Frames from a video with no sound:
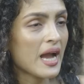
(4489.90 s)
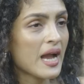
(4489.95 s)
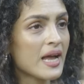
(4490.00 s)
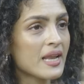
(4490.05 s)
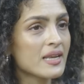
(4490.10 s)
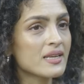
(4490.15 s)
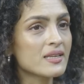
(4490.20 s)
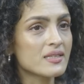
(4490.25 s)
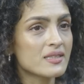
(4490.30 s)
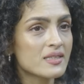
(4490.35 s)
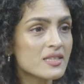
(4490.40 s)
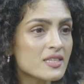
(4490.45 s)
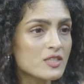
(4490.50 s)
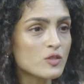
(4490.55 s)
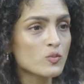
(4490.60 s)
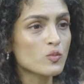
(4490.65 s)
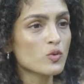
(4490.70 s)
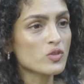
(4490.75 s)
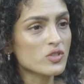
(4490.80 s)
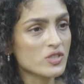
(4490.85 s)
And these
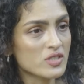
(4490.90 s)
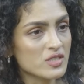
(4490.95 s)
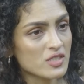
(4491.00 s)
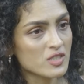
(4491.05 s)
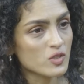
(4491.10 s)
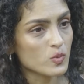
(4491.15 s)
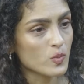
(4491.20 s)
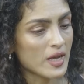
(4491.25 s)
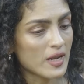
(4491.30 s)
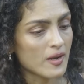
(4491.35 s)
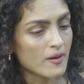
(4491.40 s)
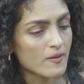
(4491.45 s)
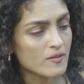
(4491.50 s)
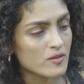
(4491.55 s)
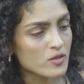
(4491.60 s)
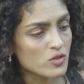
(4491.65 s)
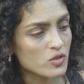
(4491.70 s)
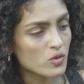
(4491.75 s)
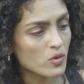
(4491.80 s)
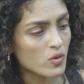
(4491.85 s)
emotions as well.
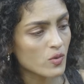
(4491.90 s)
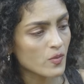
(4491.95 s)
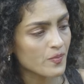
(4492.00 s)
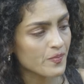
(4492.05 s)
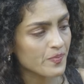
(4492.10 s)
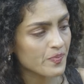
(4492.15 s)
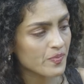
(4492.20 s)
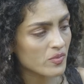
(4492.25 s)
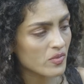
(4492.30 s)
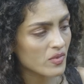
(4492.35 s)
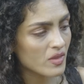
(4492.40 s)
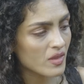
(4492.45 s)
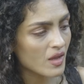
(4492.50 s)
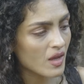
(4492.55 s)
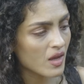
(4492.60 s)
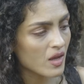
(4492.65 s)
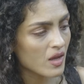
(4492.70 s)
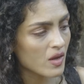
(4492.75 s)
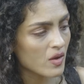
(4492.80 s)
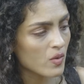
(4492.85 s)
So
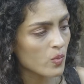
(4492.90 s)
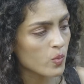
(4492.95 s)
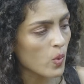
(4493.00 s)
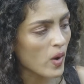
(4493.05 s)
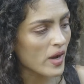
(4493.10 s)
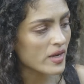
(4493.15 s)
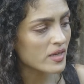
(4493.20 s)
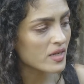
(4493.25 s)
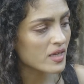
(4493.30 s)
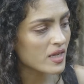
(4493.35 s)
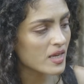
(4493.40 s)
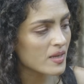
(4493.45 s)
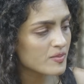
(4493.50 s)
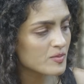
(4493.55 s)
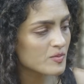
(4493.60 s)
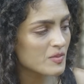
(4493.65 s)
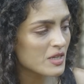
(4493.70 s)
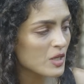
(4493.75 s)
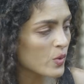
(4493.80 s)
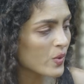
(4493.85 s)
what
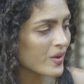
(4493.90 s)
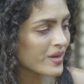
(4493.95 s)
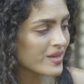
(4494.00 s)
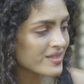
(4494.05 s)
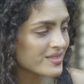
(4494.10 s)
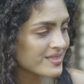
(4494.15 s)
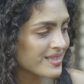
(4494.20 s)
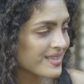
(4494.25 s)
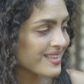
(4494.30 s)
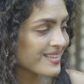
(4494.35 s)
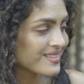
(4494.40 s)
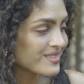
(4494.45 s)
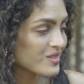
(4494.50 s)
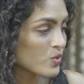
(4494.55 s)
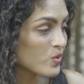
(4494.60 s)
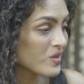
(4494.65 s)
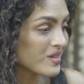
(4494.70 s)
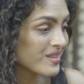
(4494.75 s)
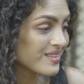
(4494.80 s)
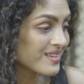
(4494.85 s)
keeps me going is that that's the
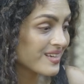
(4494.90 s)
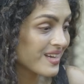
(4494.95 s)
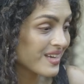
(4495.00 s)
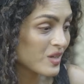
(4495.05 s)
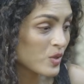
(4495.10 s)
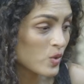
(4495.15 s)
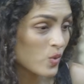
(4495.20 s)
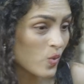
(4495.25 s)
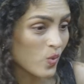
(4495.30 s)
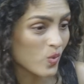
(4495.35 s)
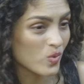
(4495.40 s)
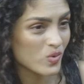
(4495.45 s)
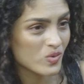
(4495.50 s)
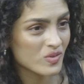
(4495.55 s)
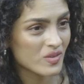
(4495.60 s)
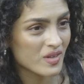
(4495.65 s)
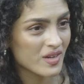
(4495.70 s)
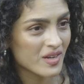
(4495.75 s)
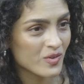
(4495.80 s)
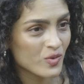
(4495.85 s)
only thing I know.
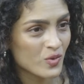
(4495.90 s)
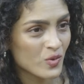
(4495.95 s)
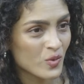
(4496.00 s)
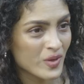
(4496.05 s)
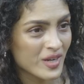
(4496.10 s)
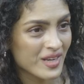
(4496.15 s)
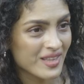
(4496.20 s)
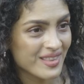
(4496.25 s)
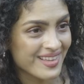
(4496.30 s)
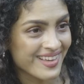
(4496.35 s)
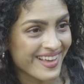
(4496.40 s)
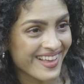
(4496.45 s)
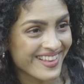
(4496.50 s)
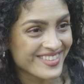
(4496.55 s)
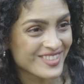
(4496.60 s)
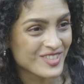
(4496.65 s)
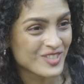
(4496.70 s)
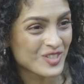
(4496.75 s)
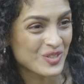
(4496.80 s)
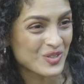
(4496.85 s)
I don't know anything
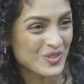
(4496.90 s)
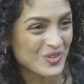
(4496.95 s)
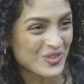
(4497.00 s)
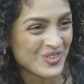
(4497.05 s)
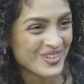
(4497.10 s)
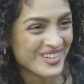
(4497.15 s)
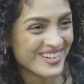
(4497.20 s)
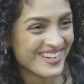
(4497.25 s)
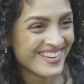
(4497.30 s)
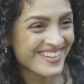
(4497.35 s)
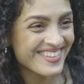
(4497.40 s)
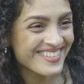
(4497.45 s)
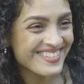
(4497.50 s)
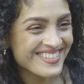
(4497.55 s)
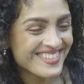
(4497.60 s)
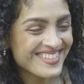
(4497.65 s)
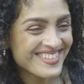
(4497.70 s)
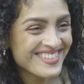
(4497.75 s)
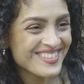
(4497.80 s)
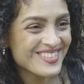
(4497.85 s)
else to do.
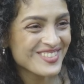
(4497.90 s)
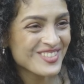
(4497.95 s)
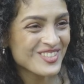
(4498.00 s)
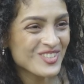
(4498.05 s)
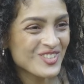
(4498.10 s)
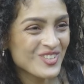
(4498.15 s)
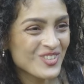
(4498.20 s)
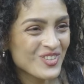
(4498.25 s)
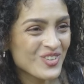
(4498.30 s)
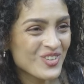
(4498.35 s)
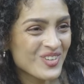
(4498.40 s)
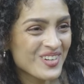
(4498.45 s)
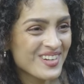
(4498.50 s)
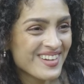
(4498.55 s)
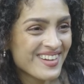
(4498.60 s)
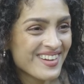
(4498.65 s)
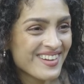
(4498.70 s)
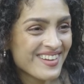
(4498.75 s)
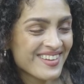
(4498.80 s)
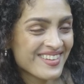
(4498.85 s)
So
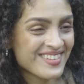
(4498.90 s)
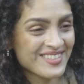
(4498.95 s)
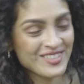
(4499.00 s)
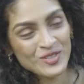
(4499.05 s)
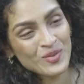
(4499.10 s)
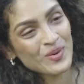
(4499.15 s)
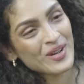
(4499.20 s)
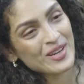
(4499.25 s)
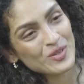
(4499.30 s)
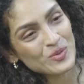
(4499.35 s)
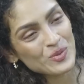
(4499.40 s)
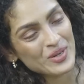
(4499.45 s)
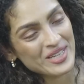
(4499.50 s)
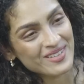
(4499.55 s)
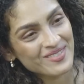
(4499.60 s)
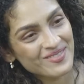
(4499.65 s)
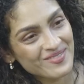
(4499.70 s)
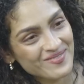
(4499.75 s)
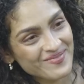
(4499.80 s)
I do it.